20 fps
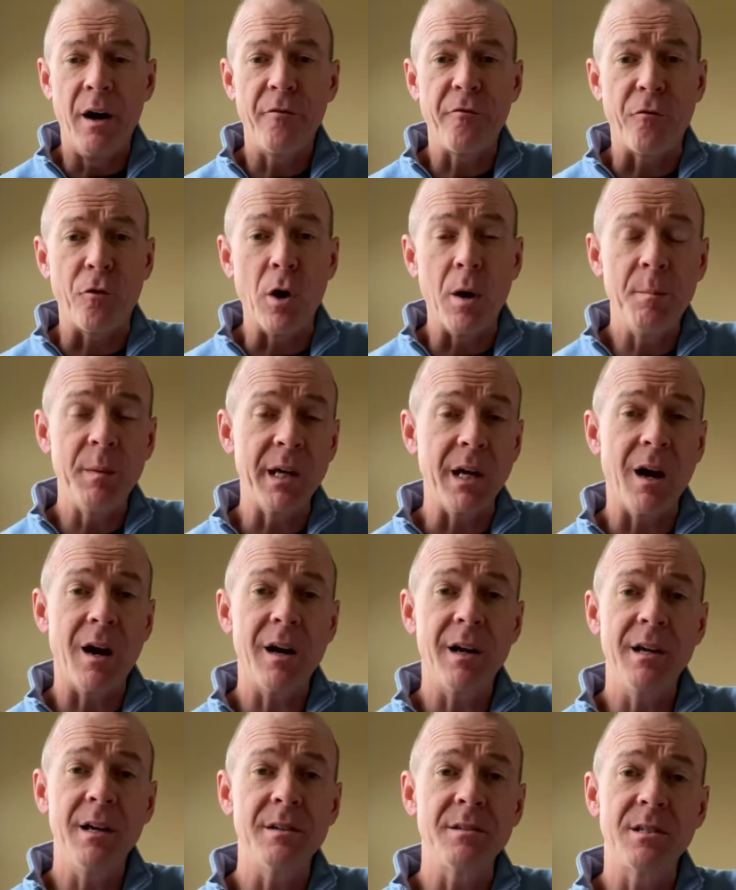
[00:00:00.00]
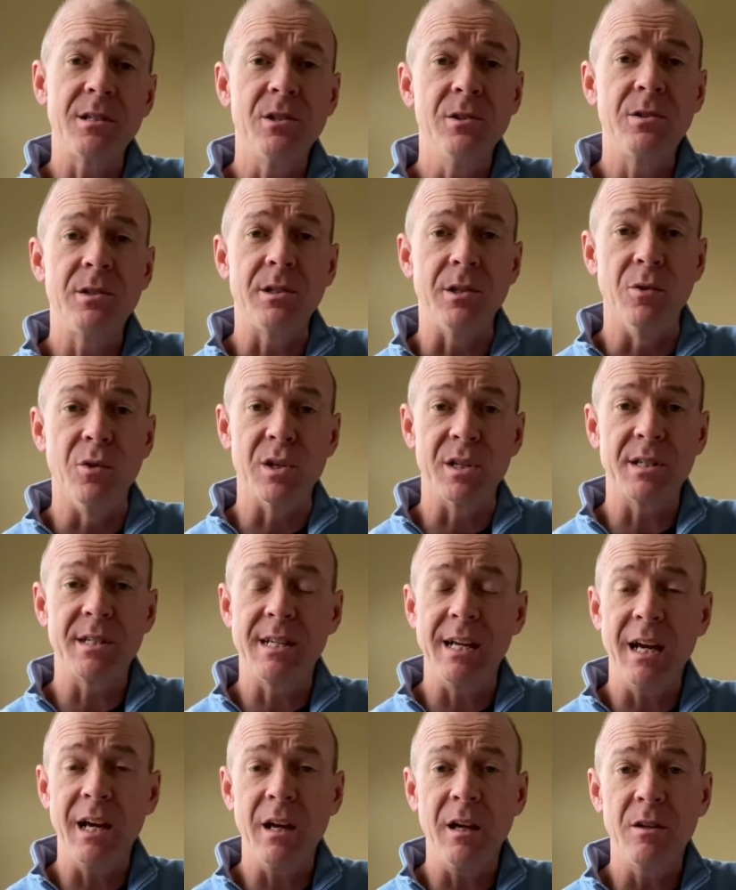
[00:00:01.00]
from the audience to the
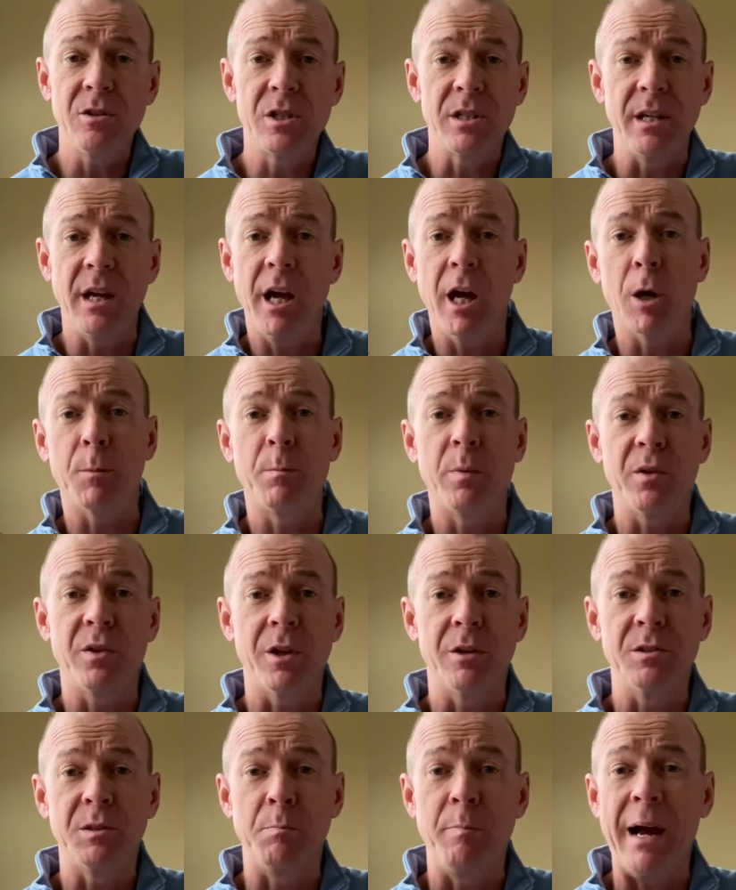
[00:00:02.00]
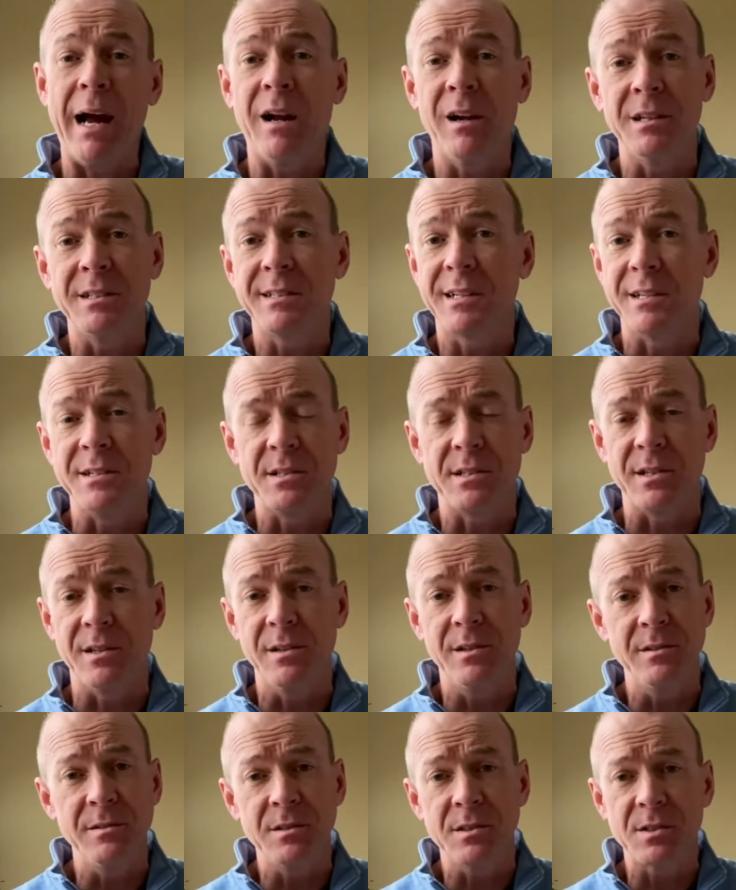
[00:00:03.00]
stage to help with those balance
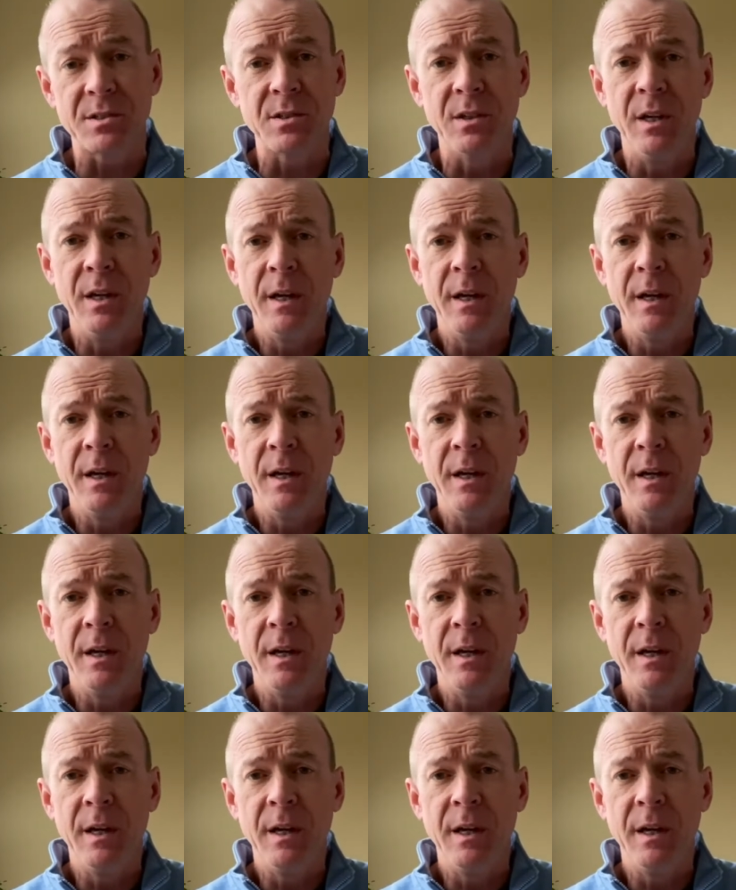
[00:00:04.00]
concerns.